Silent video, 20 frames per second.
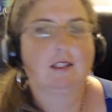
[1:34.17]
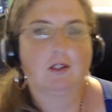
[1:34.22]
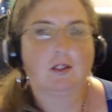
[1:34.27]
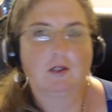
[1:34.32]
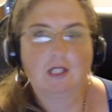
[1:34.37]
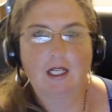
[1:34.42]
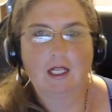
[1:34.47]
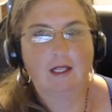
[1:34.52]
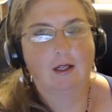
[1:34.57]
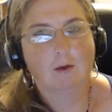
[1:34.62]

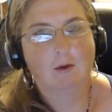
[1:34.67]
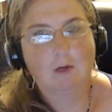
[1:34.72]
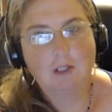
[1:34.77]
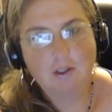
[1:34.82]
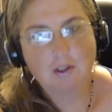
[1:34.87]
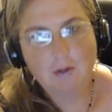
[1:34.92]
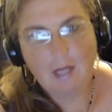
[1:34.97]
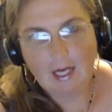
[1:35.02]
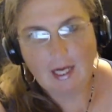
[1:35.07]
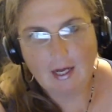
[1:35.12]
So taking
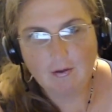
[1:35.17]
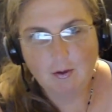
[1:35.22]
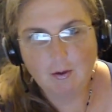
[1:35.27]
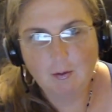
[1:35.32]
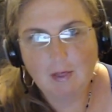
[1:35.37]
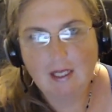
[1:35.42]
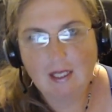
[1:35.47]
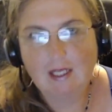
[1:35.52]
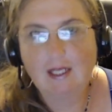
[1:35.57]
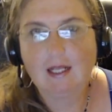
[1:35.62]
what you
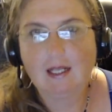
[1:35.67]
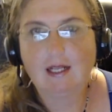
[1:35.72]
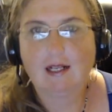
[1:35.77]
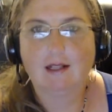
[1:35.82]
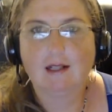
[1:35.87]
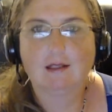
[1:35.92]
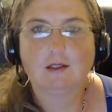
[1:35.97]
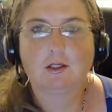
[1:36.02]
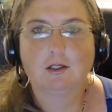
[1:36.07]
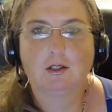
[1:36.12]
have and making
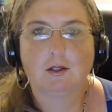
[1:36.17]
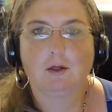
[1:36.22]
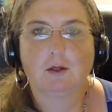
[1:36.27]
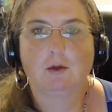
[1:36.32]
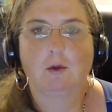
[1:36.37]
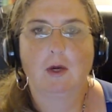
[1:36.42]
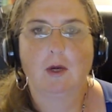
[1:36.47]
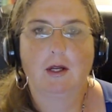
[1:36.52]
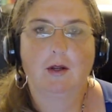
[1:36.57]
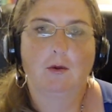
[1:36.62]
it
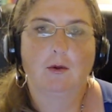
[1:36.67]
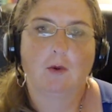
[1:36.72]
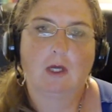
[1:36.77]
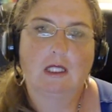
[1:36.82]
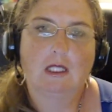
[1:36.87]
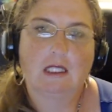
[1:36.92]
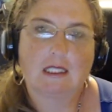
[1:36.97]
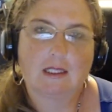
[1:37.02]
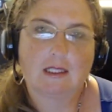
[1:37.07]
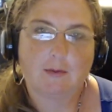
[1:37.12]
into what you want.